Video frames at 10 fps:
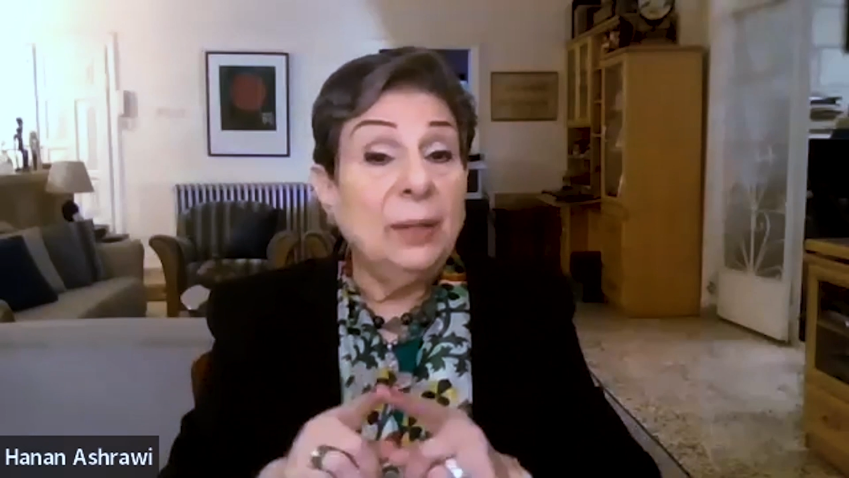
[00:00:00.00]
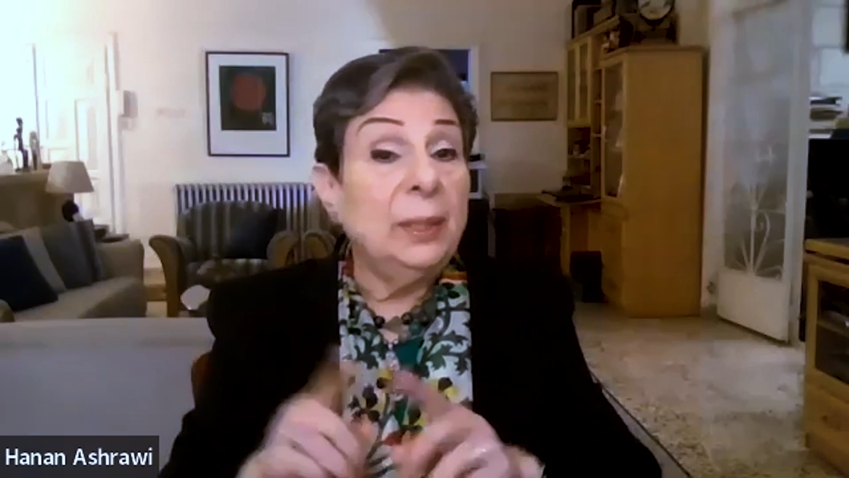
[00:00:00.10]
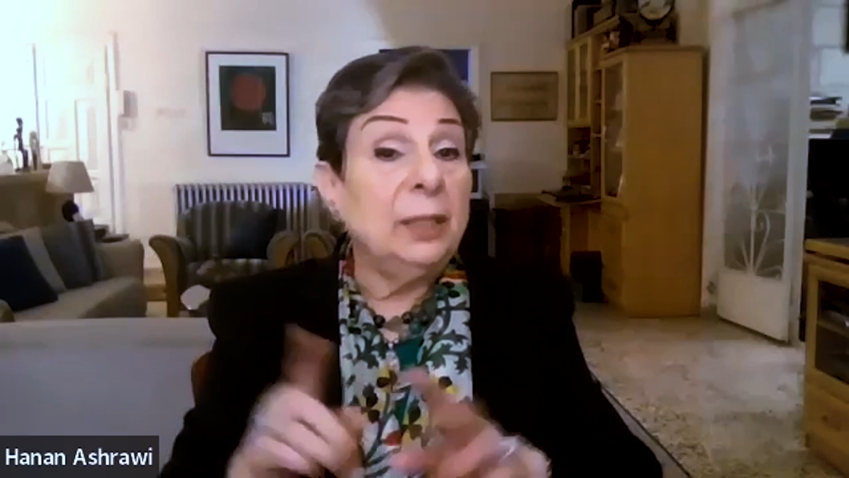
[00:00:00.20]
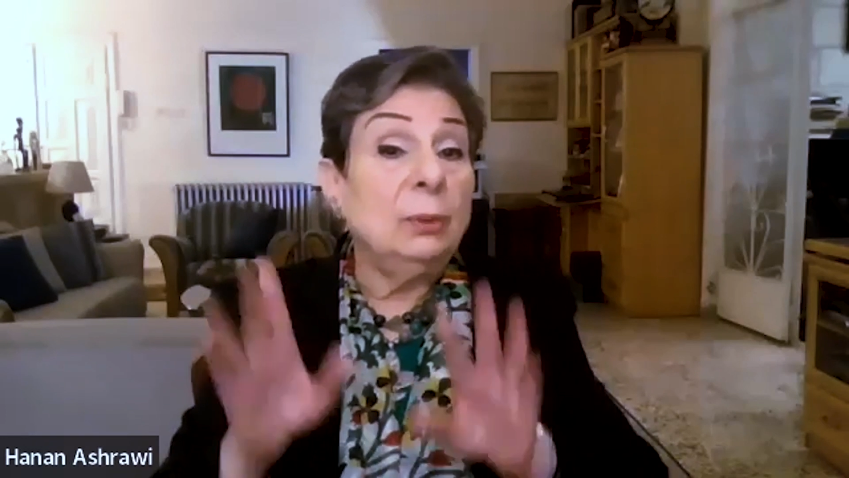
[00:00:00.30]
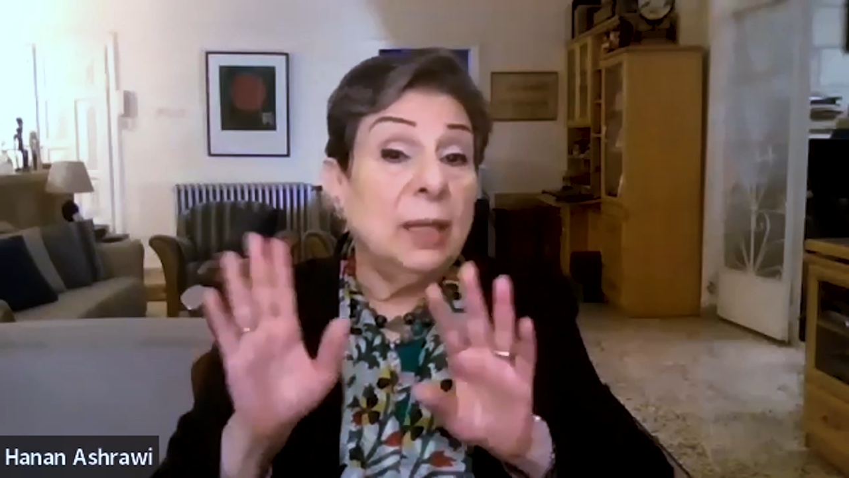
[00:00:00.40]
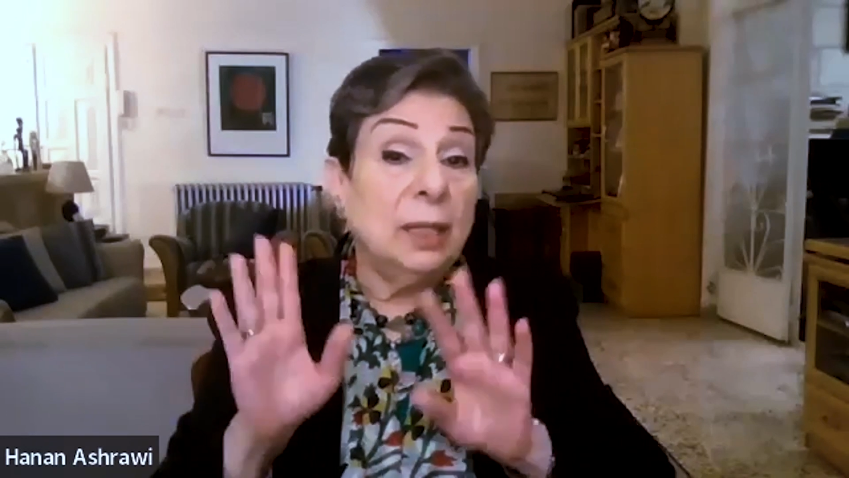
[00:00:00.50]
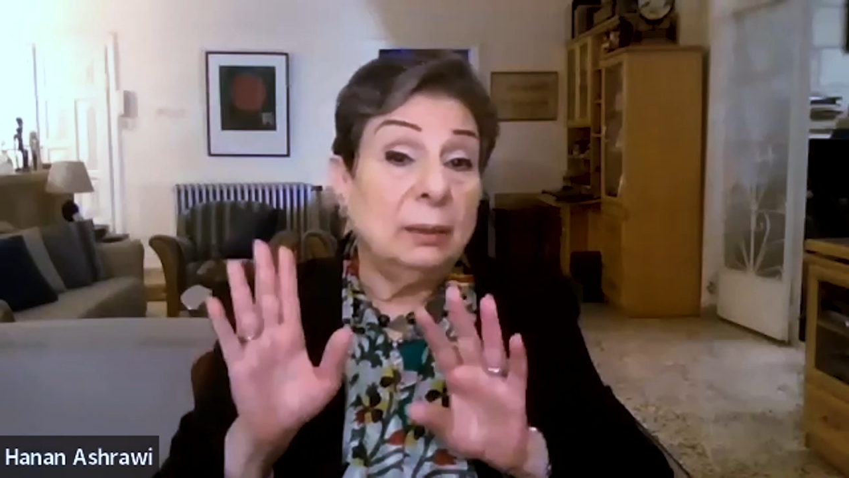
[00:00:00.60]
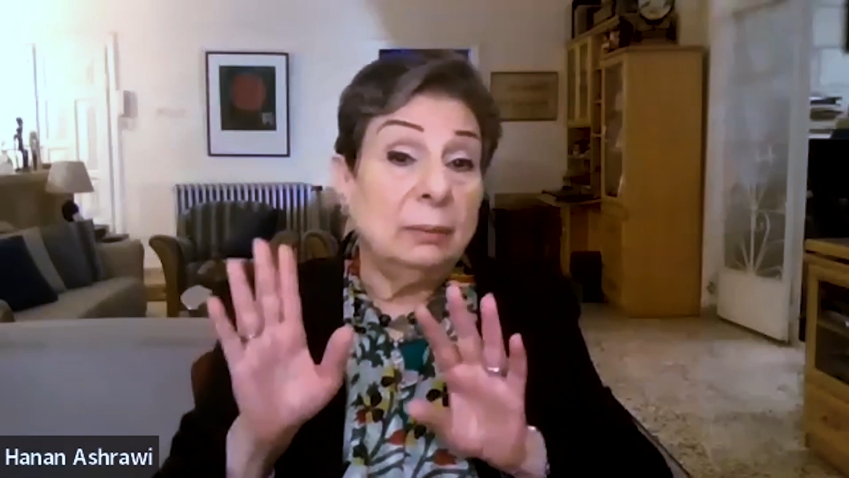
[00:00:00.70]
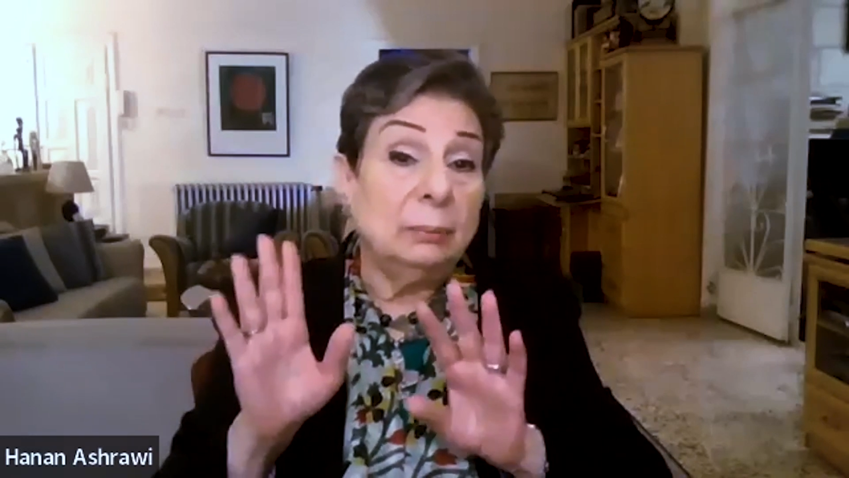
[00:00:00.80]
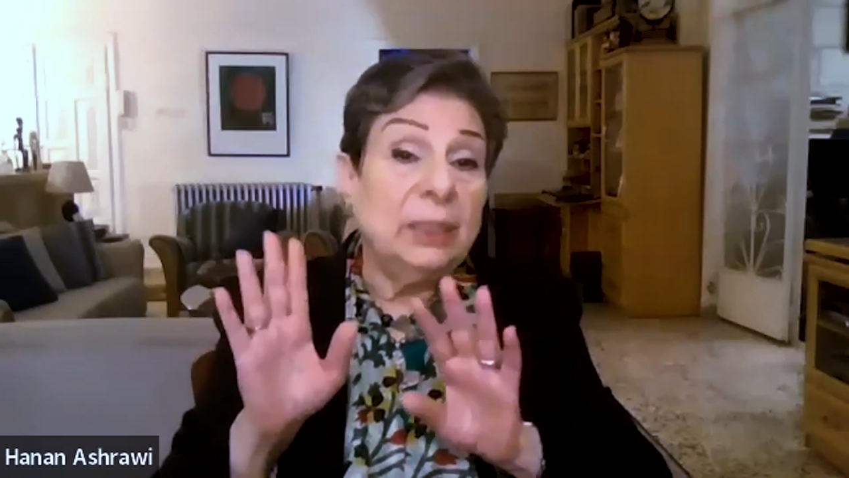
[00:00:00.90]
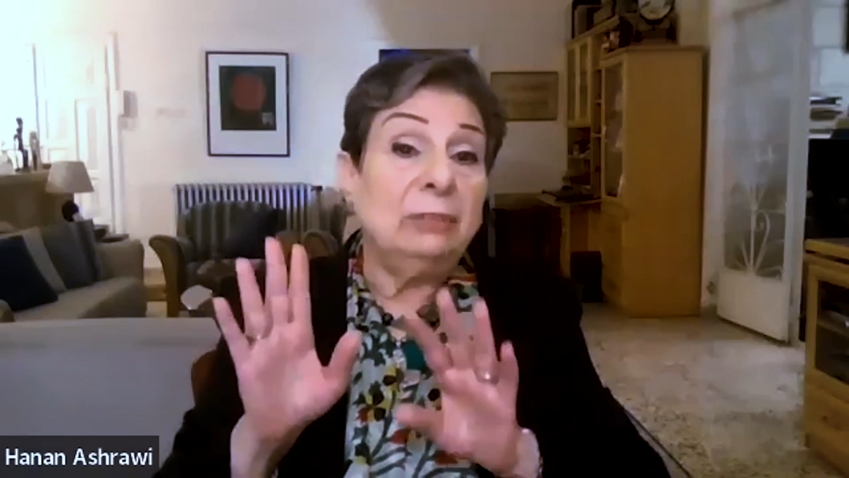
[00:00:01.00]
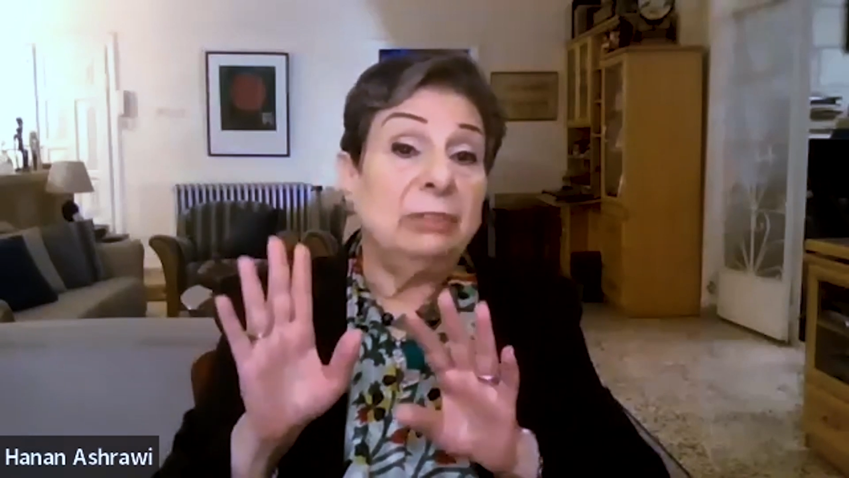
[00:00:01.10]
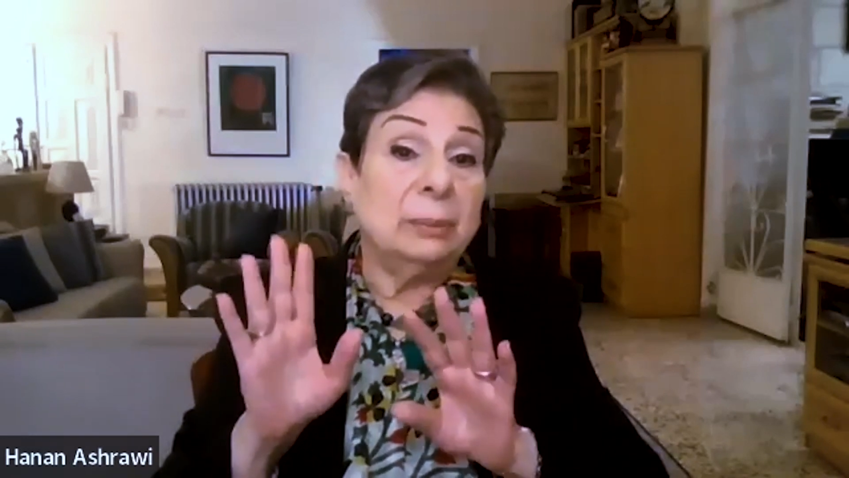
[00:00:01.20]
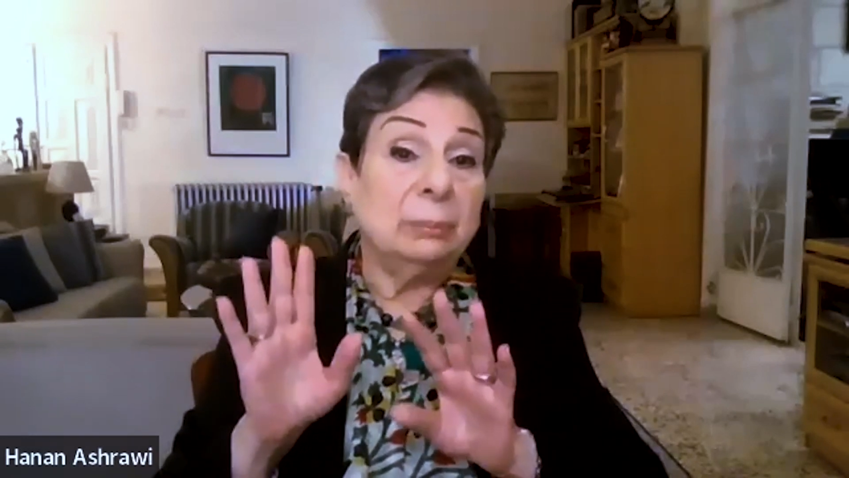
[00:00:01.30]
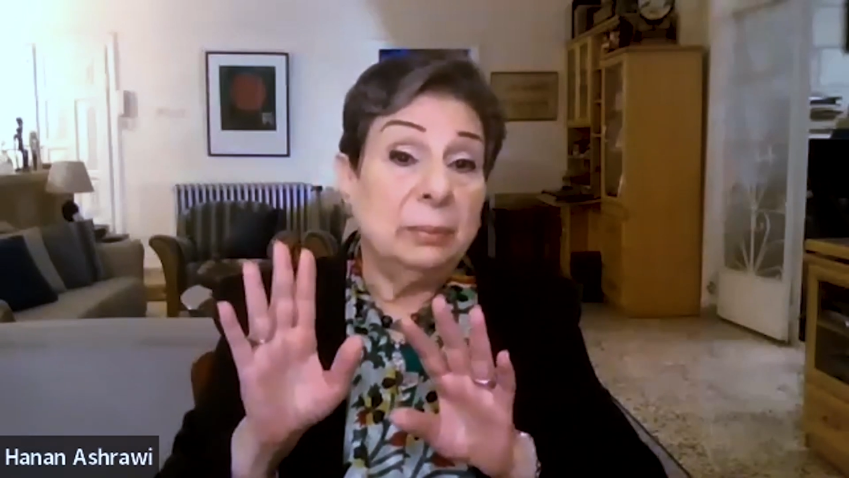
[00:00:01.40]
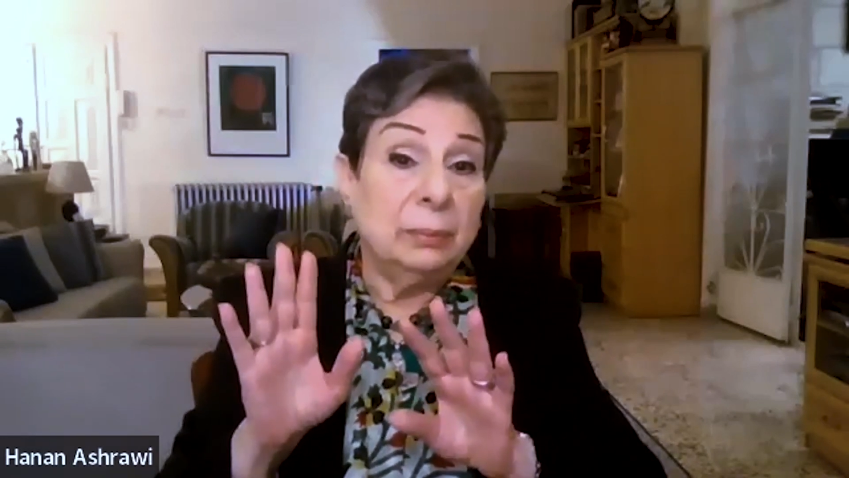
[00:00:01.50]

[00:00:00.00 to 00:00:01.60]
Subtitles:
thing you can believe him.